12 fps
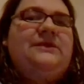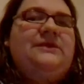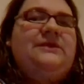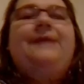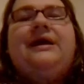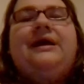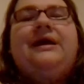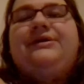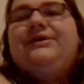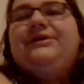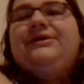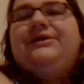I'm not allowed
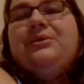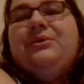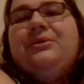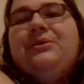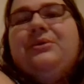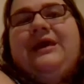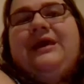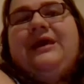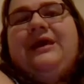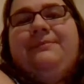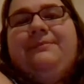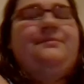to call him.